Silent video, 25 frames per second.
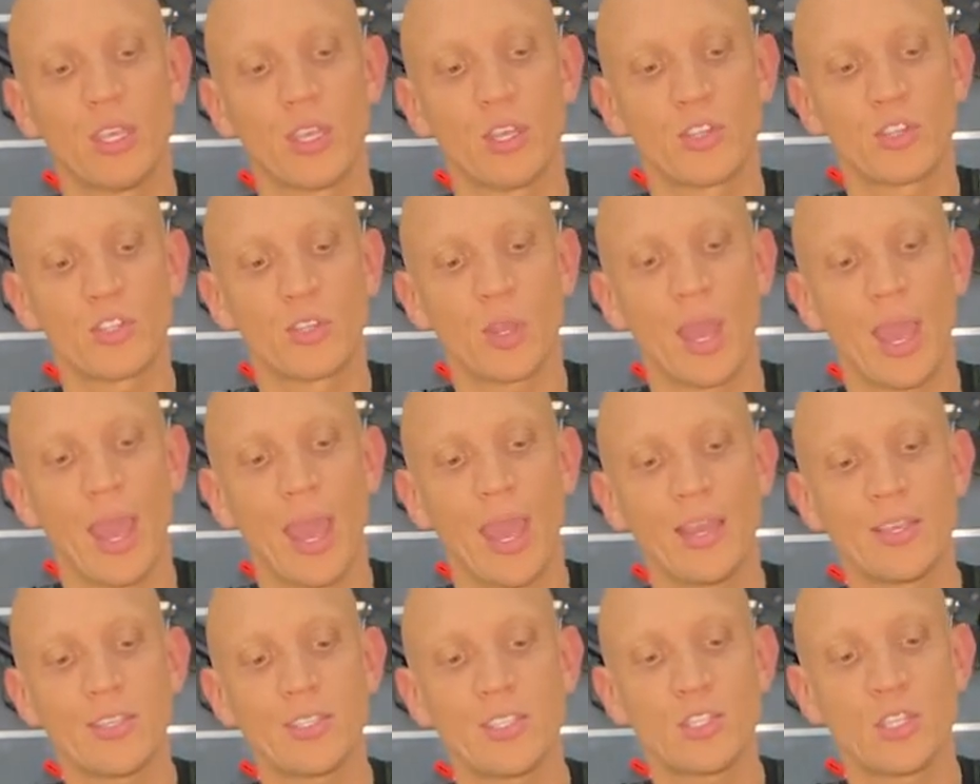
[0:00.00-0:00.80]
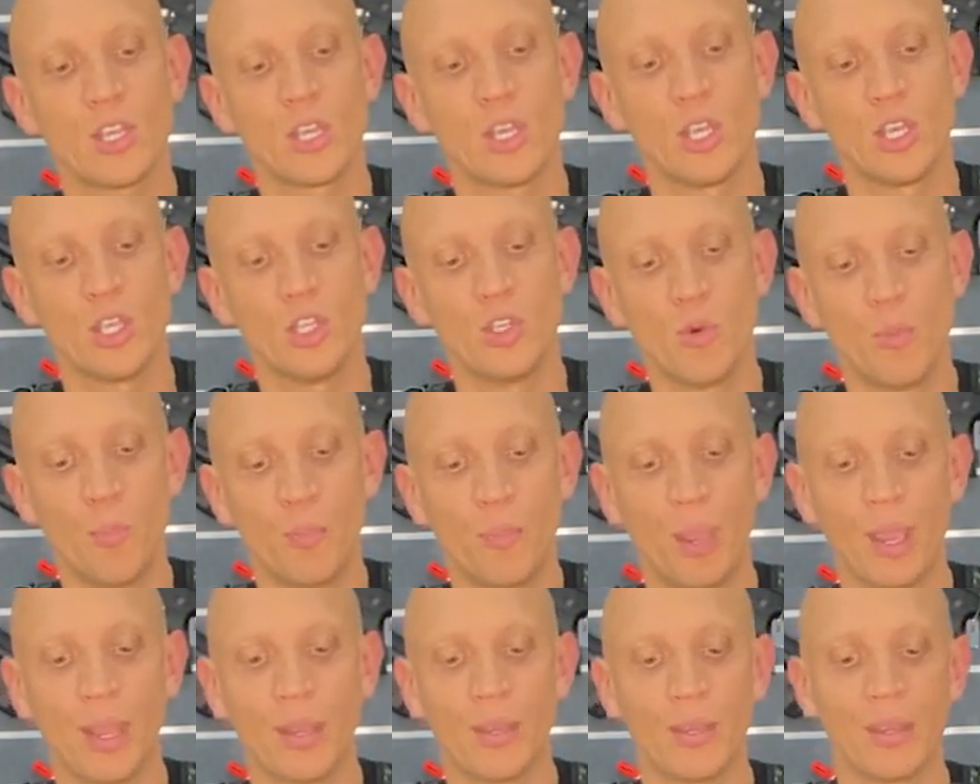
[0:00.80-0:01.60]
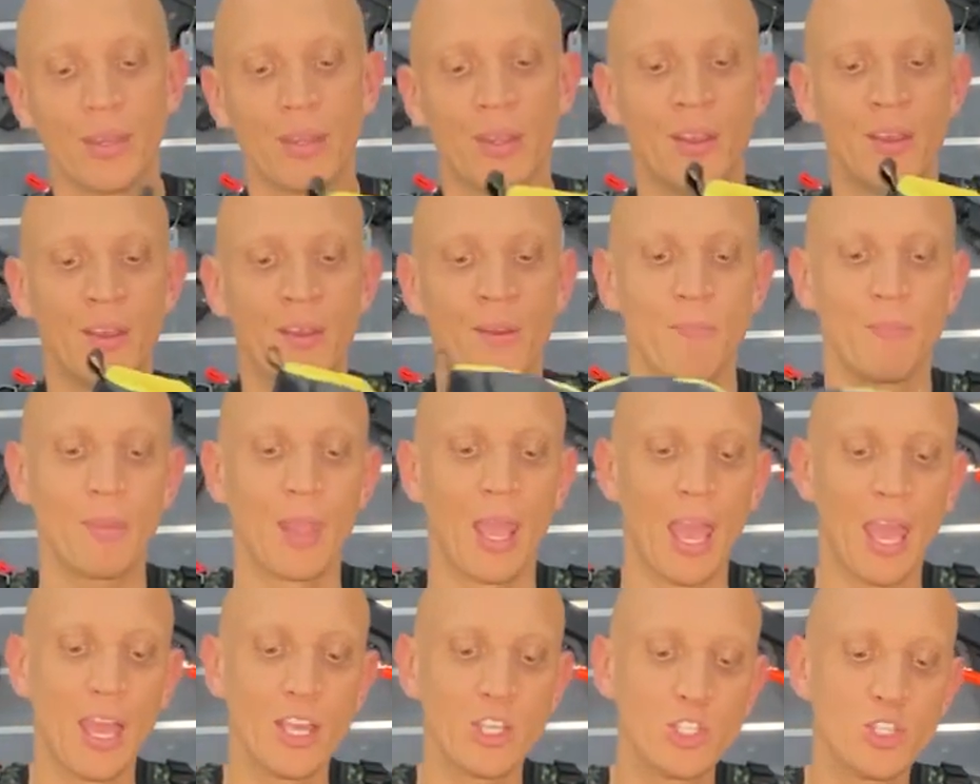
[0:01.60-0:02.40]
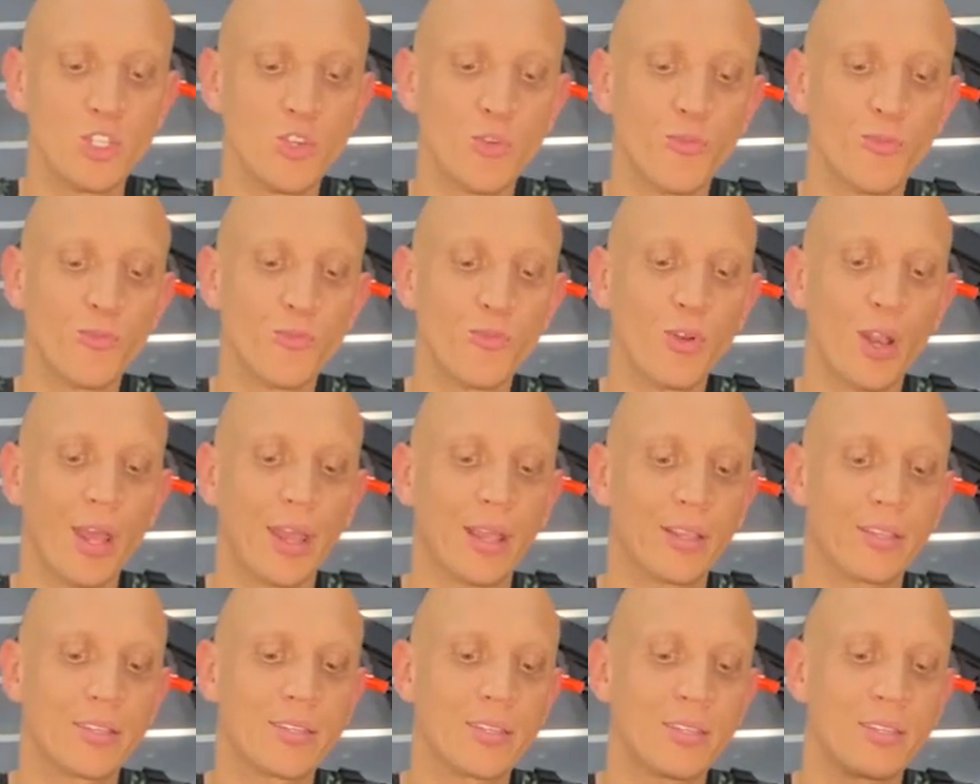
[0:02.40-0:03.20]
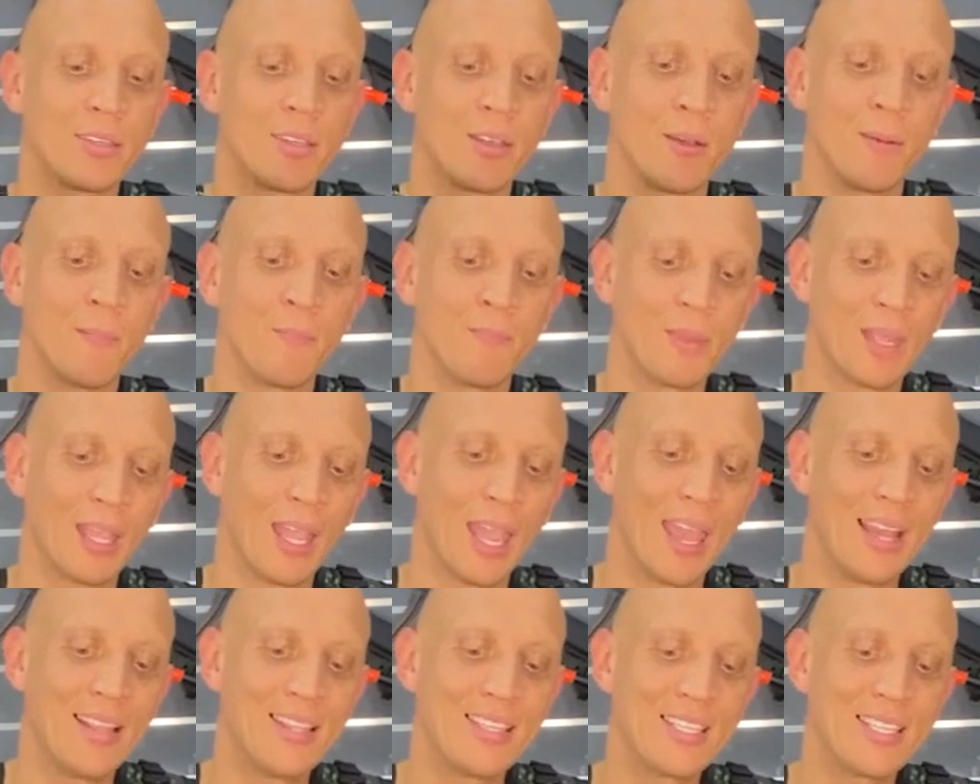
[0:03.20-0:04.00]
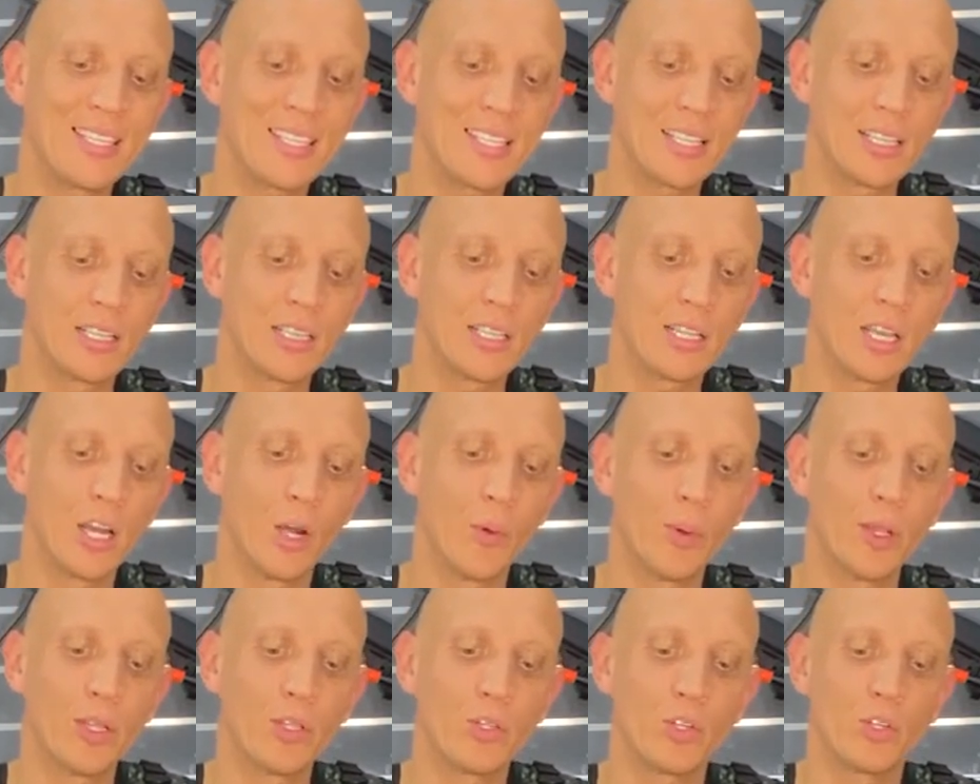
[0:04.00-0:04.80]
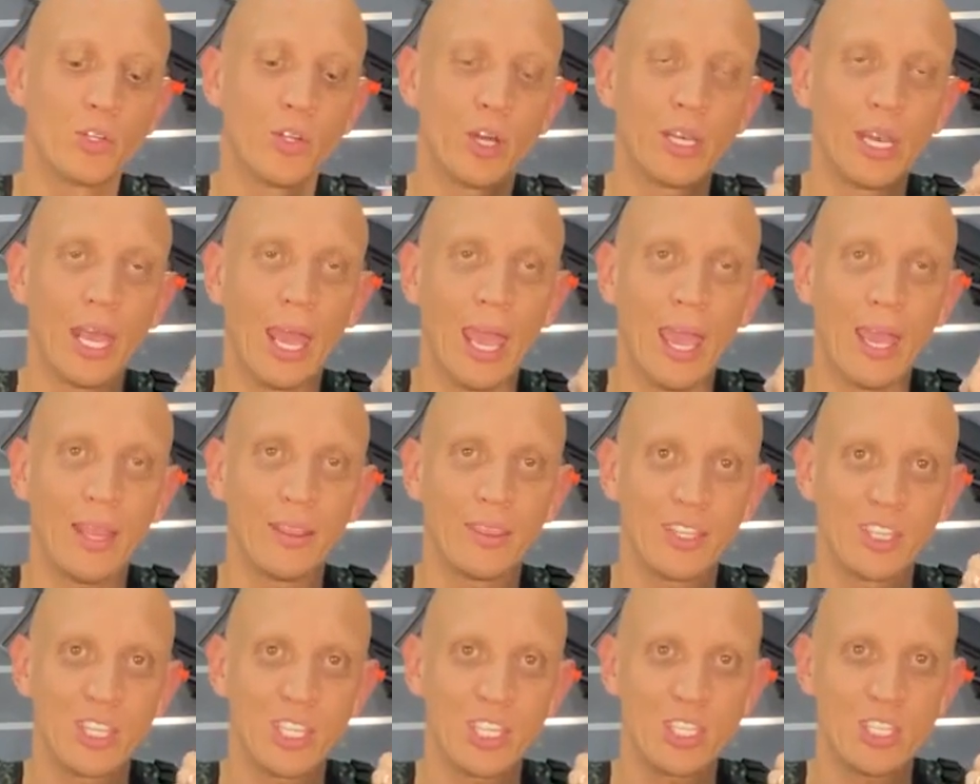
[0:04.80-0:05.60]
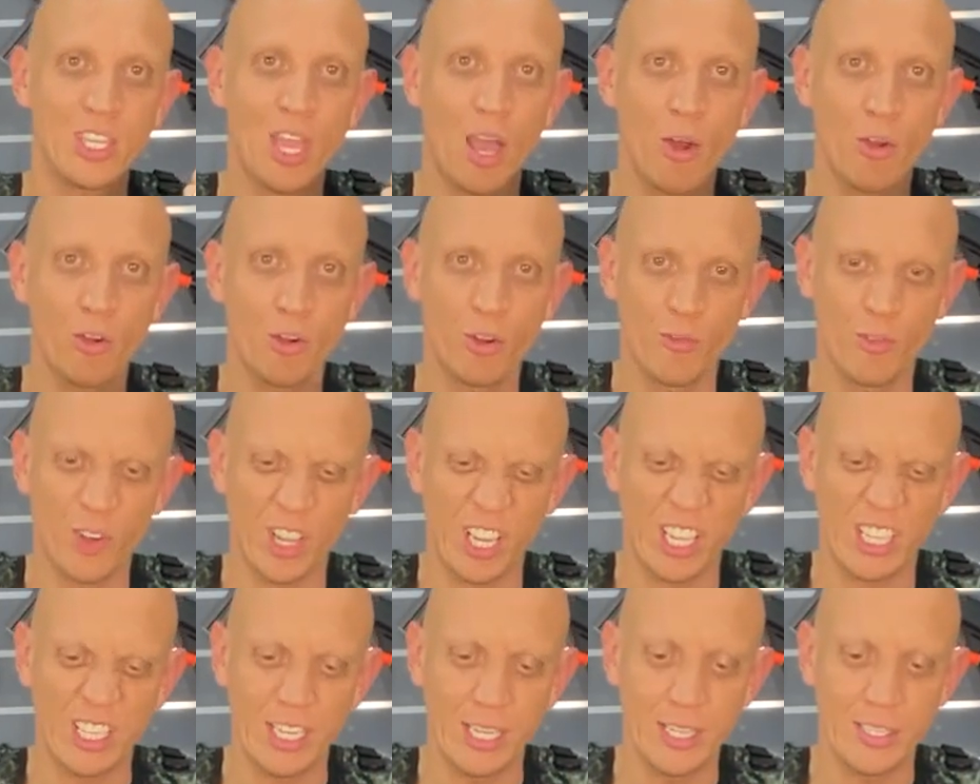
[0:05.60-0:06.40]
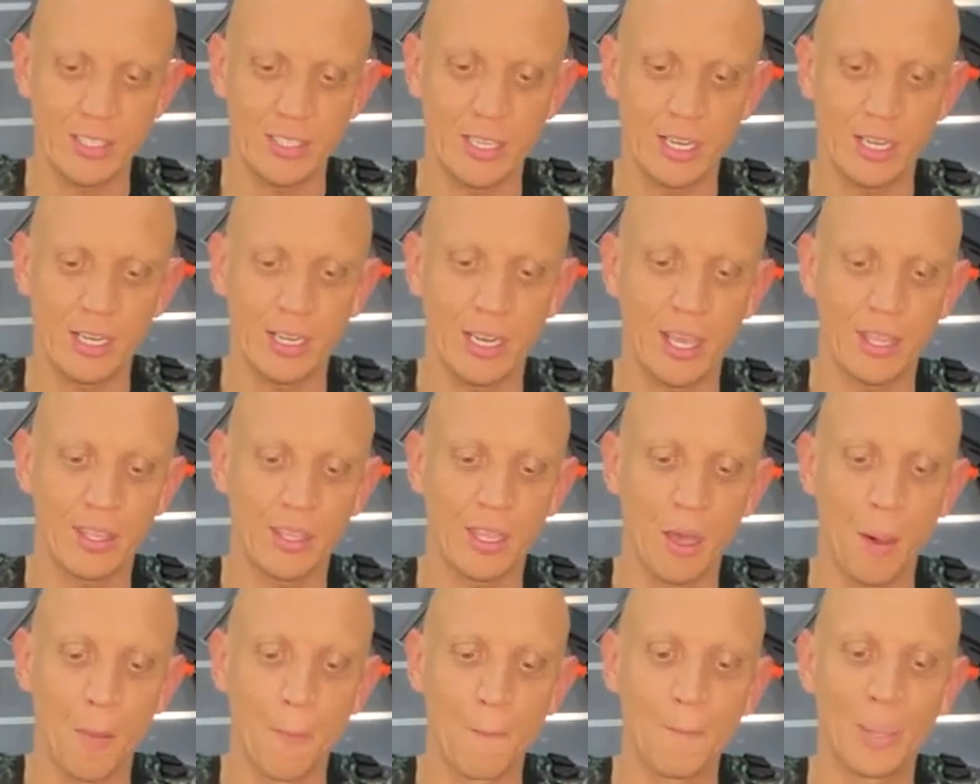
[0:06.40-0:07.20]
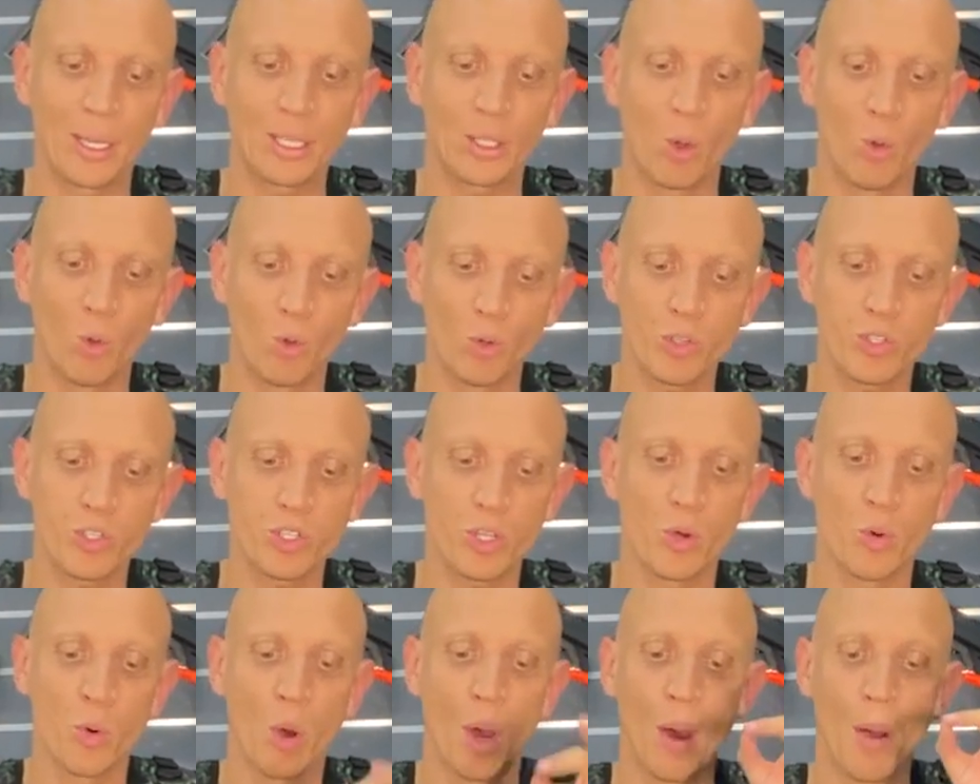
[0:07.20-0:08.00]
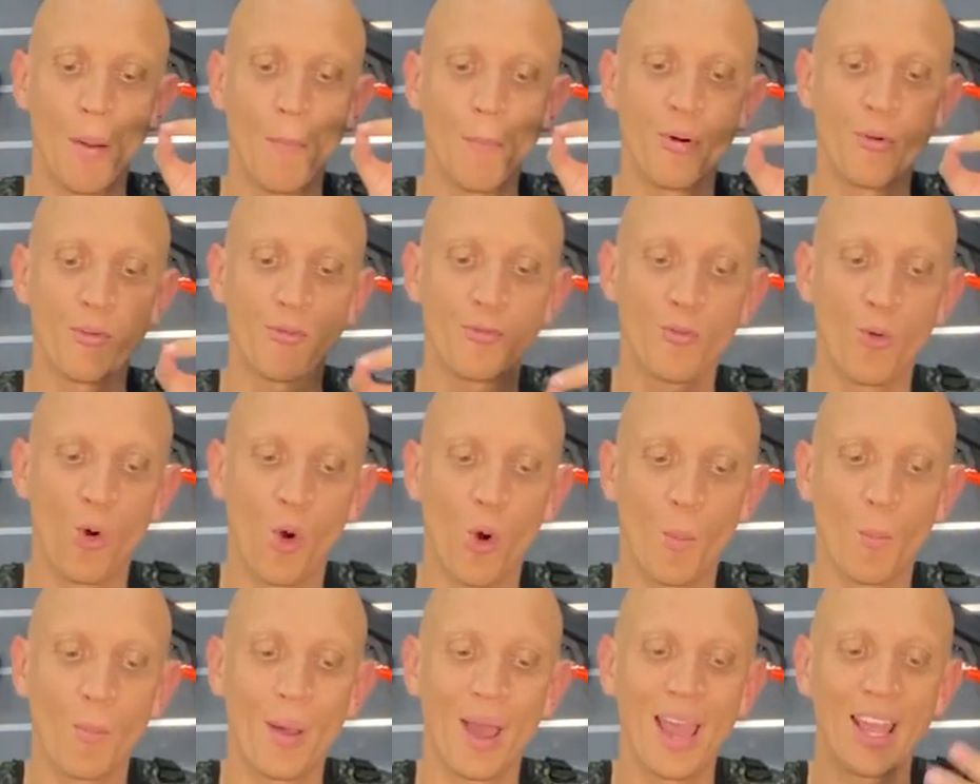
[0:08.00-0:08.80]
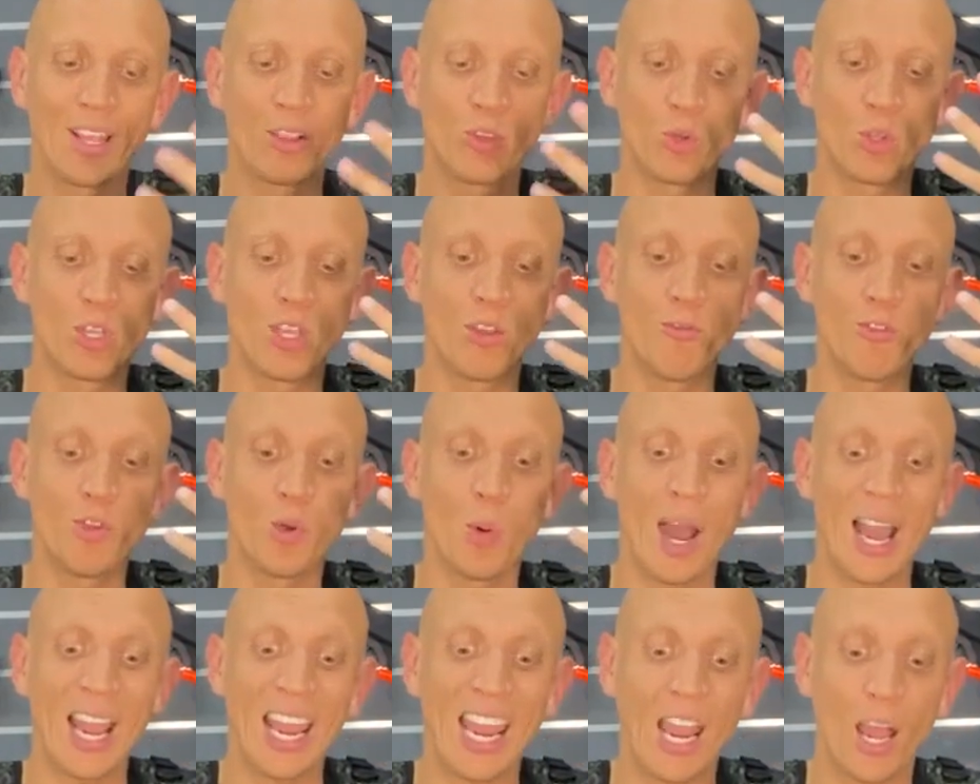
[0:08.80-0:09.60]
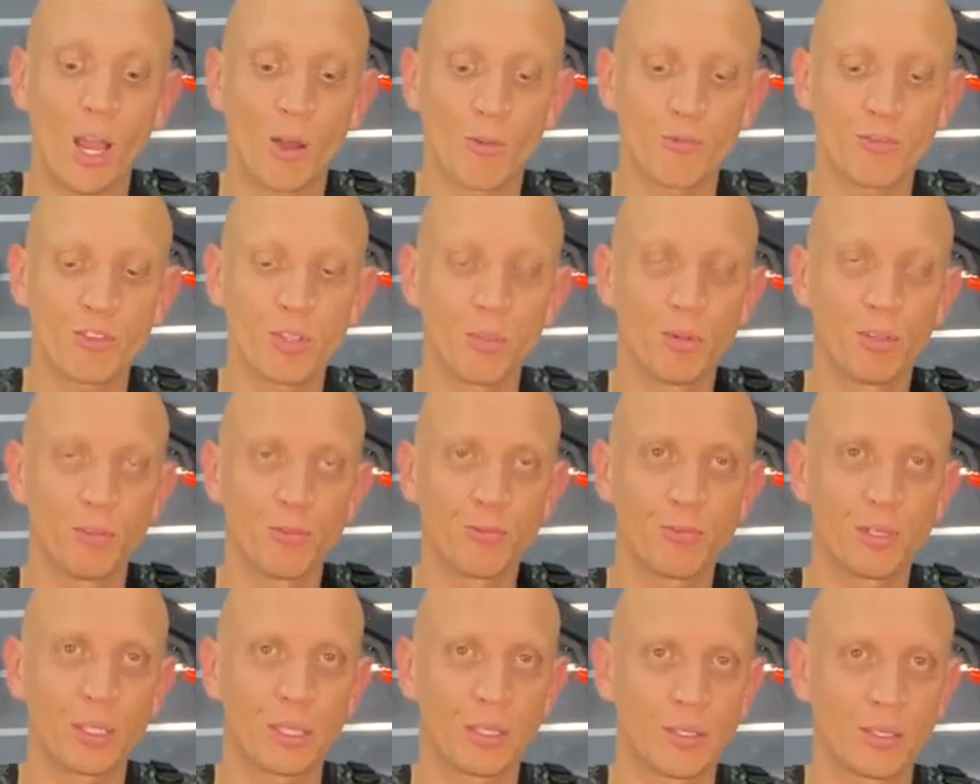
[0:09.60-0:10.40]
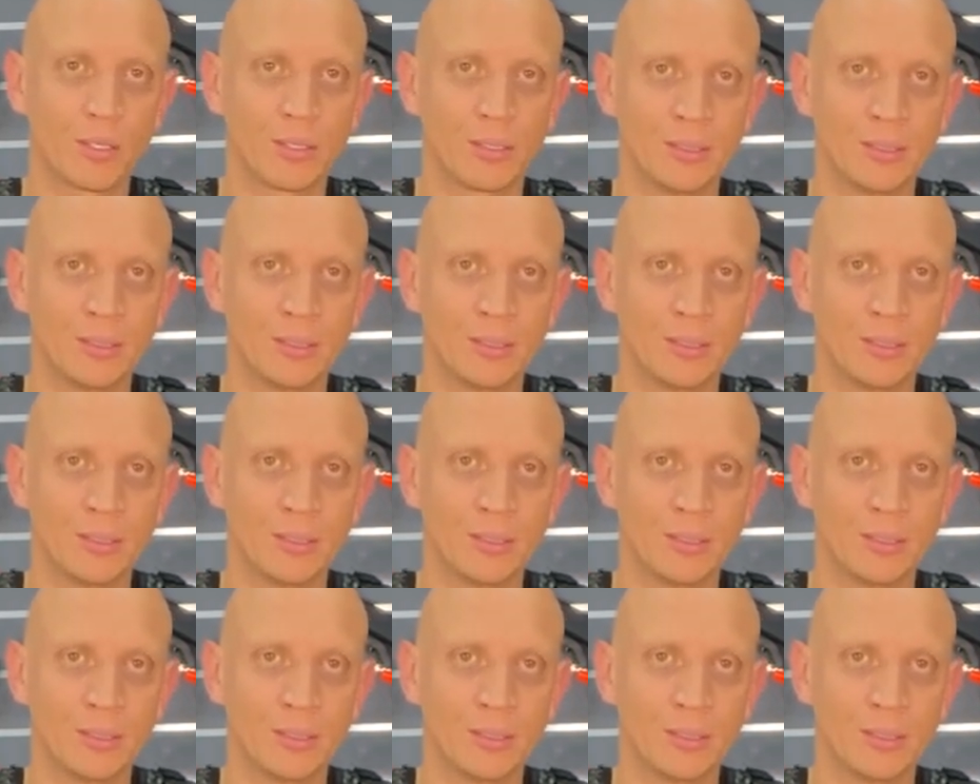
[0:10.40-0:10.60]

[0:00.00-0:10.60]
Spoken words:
So as you bend, as you flex, it's still going to not add the sound of a creasing leather, but also perform to give you a comfortable fit.